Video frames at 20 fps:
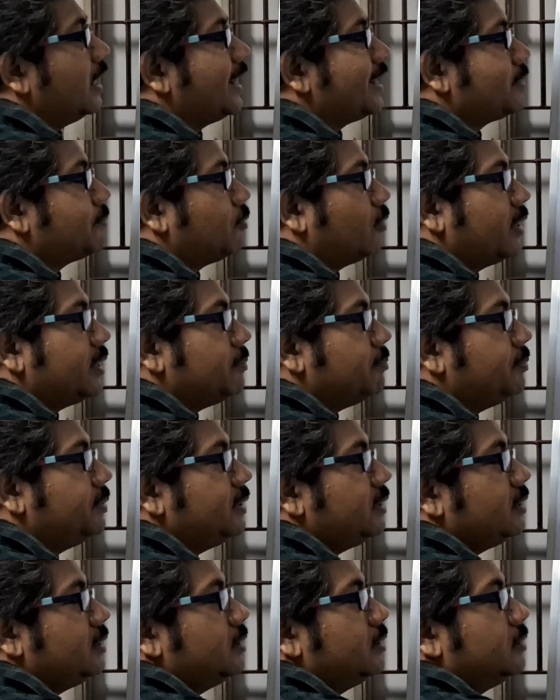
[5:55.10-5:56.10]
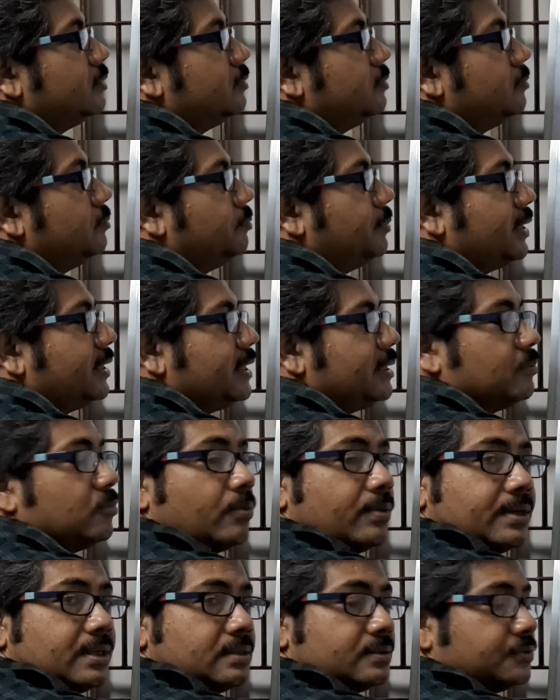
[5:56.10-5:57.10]
at point B bending
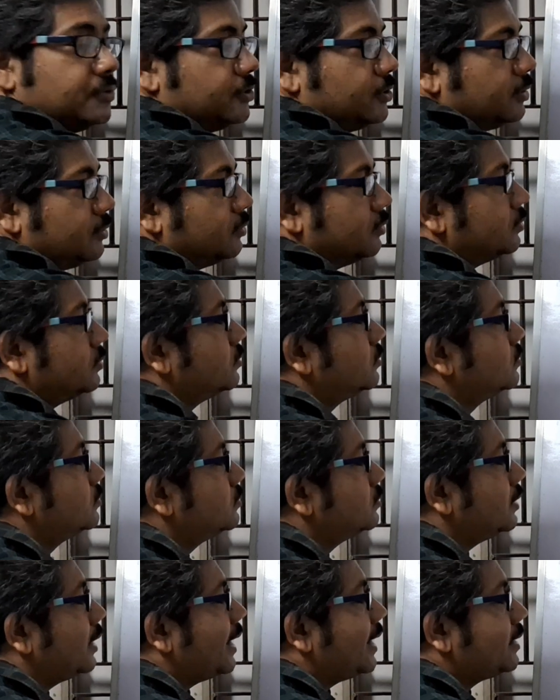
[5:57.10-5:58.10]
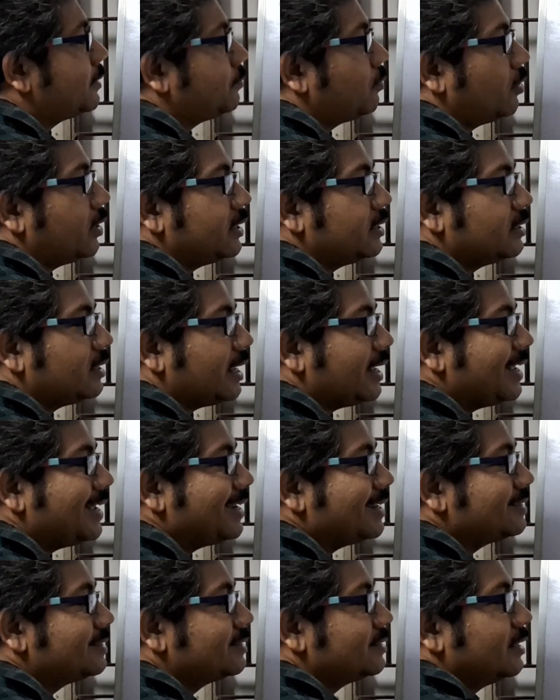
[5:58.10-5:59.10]
moment is 0. At point
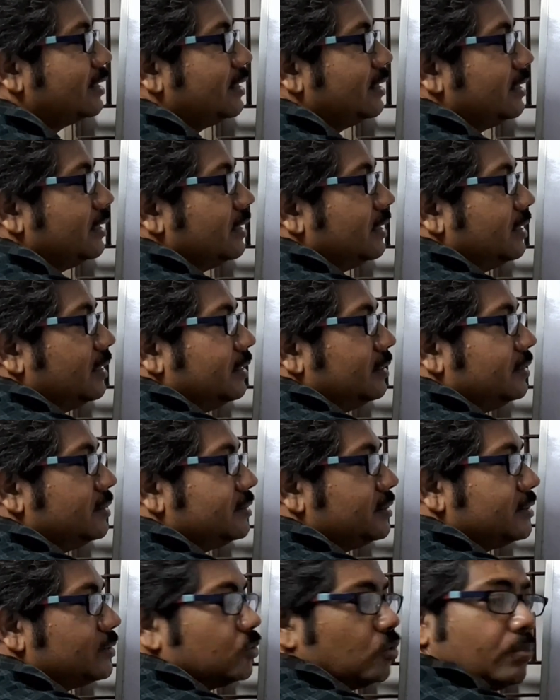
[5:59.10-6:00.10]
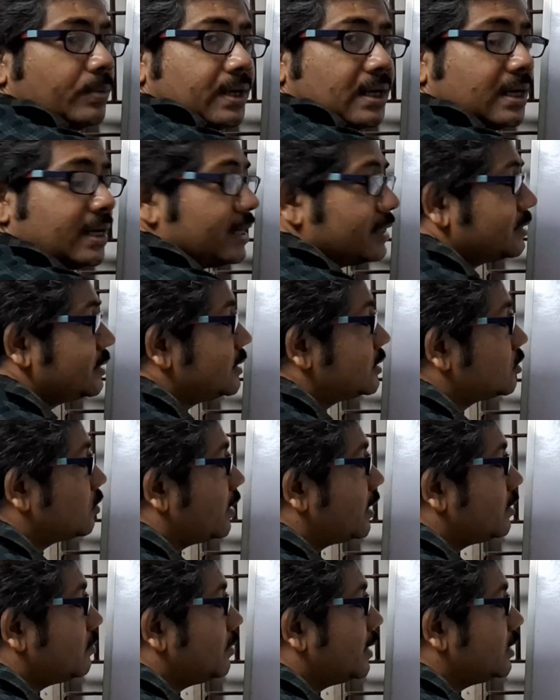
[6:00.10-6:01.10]
X this is omega x
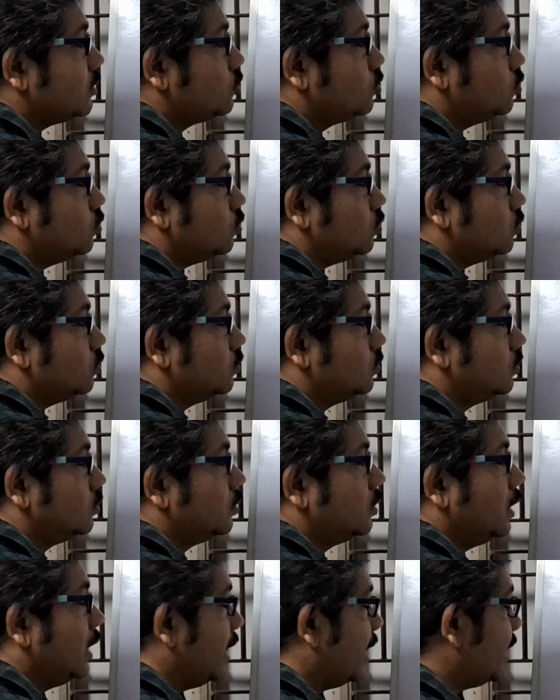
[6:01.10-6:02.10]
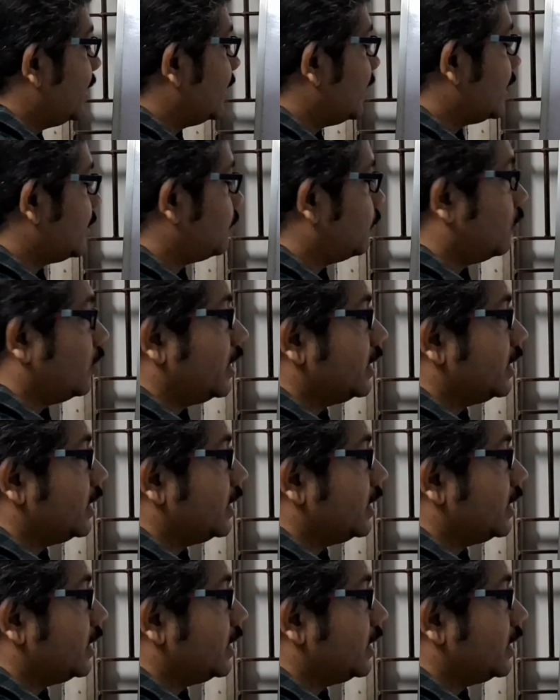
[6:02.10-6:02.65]
square by 2, and at